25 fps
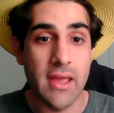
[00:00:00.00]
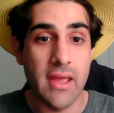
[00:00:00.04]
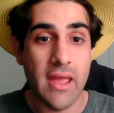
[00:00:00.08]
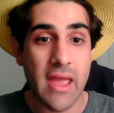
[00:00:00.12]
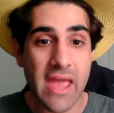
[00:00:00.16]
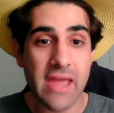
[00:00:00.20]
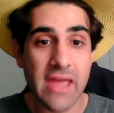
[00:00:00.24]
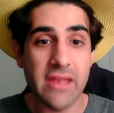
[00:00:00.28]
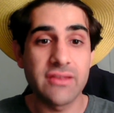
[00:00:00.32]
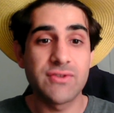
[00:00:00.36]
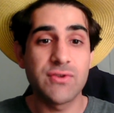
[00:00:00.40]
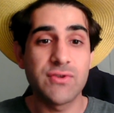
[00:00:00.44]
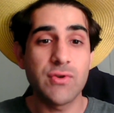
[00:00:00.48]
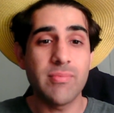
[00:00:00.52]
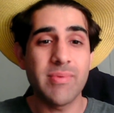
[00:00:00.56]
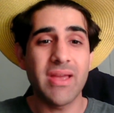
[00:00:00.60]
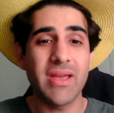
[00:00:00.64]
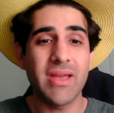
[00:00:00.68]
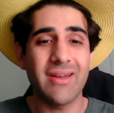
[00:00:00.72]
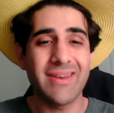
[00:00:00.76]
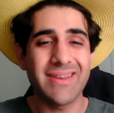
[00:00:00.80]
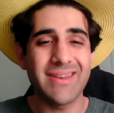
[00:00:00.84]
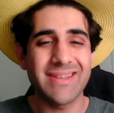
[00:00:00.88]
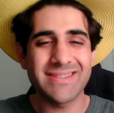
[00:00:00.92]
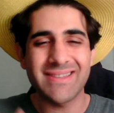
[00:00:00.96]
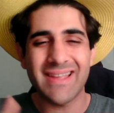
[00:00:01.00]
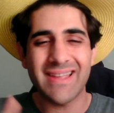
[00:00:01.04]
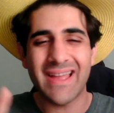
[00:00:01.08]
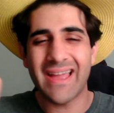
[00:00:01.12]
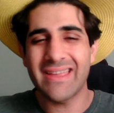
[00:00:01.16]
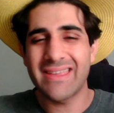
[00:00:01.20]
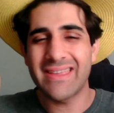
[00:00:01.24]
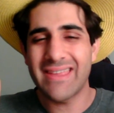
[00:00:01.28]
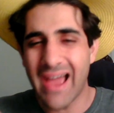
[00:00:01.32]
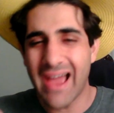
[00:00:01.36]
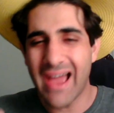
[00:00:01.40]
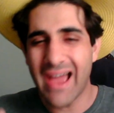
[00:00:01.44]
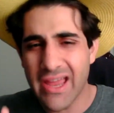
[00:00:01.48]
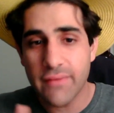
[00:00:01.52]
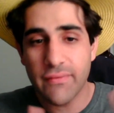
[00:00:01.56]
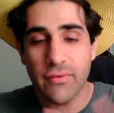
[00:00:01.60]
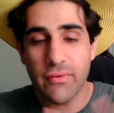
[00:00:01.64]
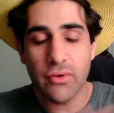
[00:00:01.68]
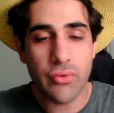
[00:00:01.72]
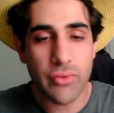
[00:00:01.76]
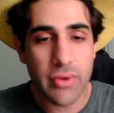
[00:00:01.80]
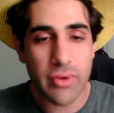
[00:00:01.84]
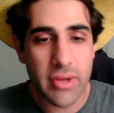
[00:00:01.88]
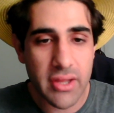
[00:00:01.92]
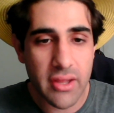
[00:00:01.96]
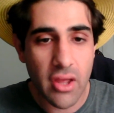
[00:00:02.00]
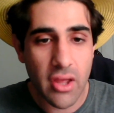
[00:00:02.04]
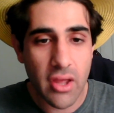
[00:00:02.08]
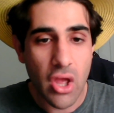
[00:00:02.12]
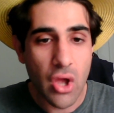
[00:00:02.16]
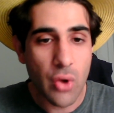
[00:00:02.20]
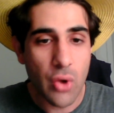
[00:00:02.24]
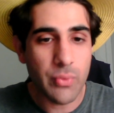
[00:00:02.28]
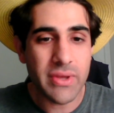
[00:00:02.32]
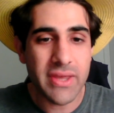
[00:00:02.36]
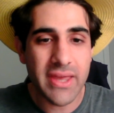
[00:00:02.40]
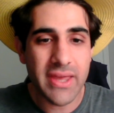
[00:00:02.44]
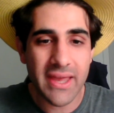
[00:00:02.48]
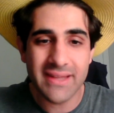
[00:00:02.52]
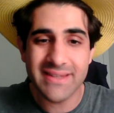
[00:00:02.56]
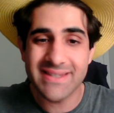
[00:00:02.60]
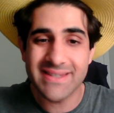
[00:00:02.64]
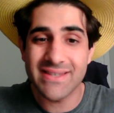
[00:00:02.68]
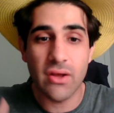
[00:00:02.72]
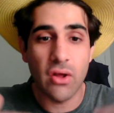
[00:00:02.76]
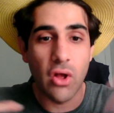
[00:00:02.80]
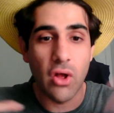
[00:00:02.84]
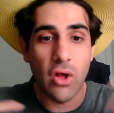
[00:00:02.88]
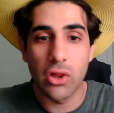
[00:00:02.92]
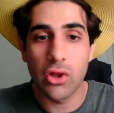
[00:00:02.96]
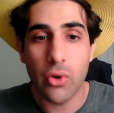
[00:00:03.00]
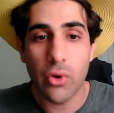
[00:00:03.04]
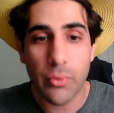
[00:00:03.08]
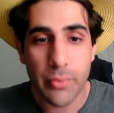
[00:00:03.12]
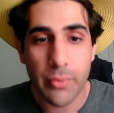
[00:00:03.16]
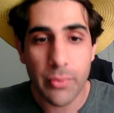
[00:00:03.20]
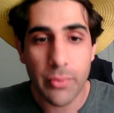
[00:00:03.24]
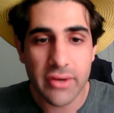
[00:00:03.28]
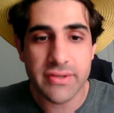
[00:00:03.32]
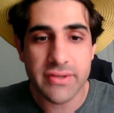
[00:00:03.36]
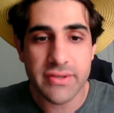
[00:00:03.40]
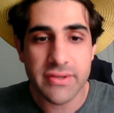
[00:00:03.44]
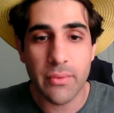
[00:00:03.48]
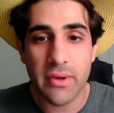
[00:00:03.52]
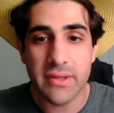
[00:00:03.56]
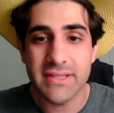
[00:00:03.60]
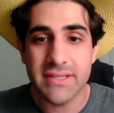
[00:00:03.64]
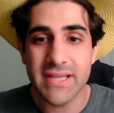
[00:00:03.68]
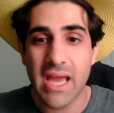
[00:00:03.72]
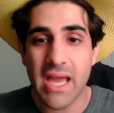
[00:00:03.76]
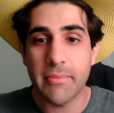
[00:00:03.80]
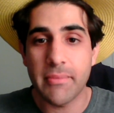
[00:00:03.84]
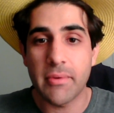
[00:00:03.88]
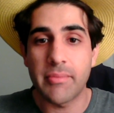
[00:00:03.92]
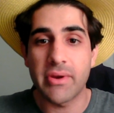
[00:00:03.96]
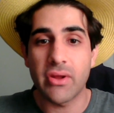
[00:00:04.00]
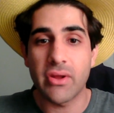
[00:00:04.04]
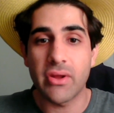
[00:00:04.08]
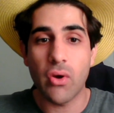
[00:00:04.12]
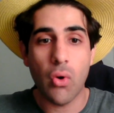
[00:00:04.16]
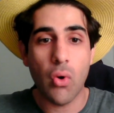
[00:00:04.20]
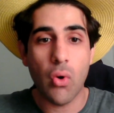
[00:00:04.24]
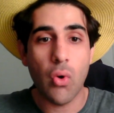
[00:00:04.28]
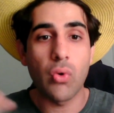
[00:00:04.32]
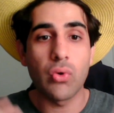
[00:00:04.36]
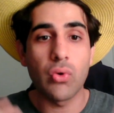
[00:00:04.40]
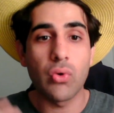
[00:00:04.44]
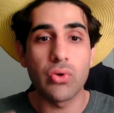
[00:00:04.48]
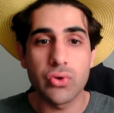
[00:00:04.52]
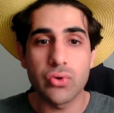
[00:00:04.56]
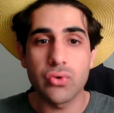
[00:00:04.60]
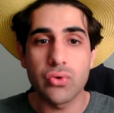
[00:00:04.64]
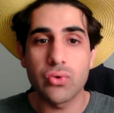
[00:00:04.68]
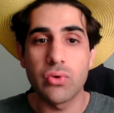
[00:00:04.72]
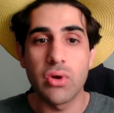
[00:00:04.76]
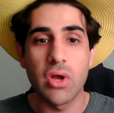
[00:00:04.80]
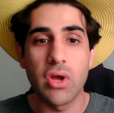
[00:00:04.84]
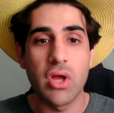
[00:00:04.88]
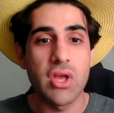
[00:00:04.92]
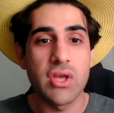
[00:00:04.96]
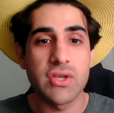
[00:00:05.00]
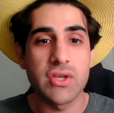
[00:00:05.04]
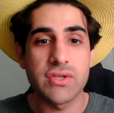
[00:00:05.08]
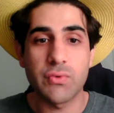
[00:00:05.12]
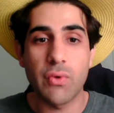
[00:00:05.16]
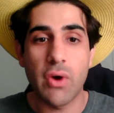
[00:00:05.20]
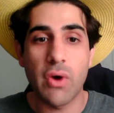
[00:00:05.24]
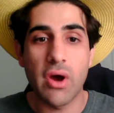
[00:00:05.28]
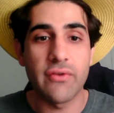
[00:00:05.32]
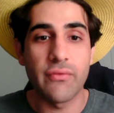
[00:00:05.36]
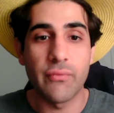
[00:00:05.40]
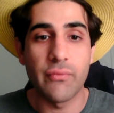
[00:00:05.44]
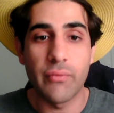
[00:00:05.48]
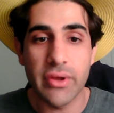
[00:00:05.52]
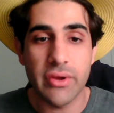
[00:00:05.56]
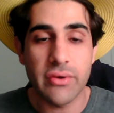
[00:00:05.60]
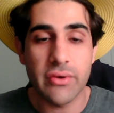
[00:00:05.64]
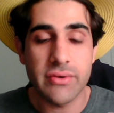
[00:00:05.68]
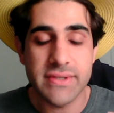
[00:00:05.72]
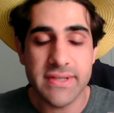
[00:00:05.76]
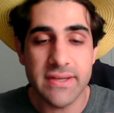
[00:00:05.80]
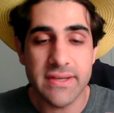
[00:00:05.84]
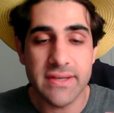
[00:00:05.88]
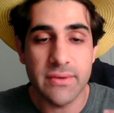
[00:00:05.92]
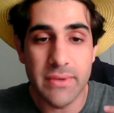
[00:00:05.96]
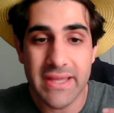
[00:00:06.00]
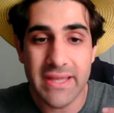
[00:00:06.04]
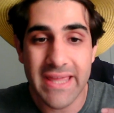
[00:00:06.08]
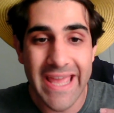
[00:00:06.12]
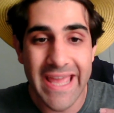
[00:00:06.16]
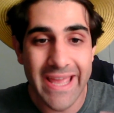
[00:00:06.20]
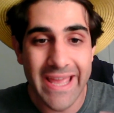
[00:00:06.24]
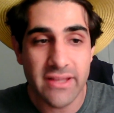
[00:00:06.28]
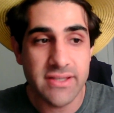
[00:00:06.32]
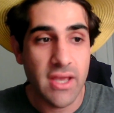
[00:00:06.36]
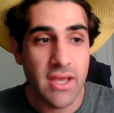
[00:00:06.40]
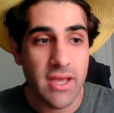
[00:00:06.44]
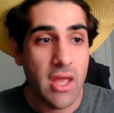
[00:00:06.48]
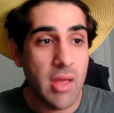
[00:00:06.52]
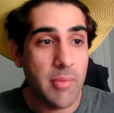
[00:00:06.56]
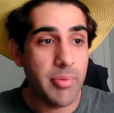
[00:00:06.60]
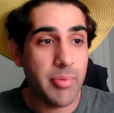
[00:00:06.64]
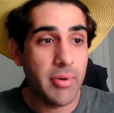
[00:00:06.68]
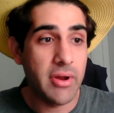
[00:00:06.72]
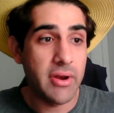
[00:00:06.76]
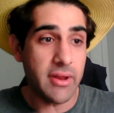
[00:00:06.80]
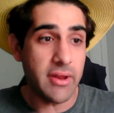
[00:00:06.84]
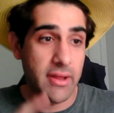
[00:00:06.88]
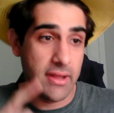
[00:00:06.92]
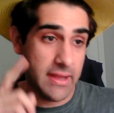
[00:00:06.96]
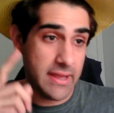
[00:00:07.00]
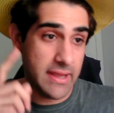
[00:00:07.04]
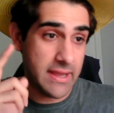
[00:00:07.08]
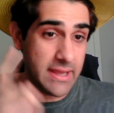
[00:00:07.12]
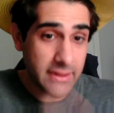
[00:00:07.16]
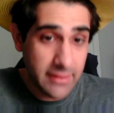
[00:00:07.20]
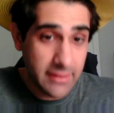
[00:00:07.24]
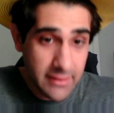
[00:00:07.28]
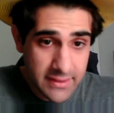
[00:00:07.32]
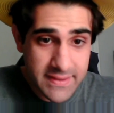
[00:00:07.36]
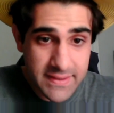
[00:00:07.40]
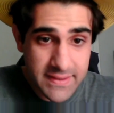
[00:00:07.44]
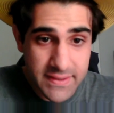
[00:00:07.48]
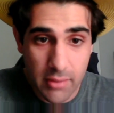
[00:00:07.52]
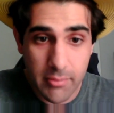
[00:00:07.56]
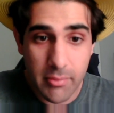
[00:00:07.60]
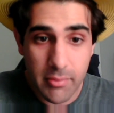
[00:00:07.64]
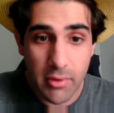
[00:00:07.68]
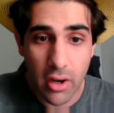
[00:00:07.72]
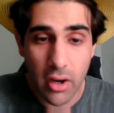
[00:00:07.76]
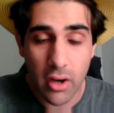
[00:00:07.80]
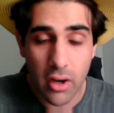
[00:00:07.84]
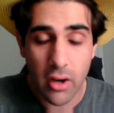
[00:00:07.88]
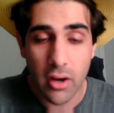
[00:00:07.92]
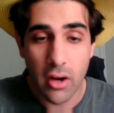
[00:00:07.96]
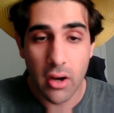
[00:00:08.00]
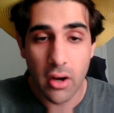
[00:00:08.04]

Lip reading: And to be honest, I kind of agree. We can't sell all our wingers at one time and bring a whole new squad of wingers in. We can't. But in the summer,